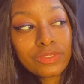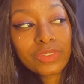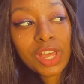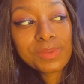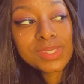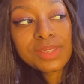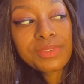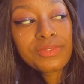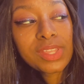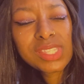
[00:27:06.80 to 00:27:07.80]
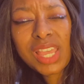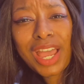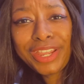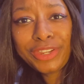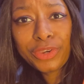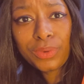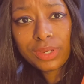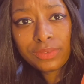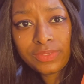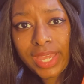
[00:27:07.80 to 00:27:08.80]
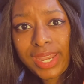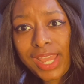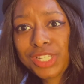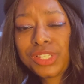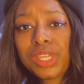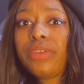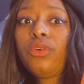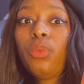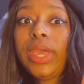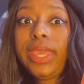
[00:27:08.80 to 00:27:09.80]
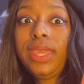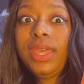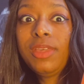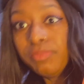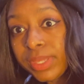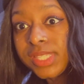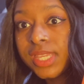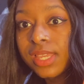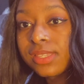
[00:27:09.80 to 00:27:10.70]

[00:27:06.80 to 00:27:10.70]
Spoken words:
cup sleeve events I know of that actually give away BTS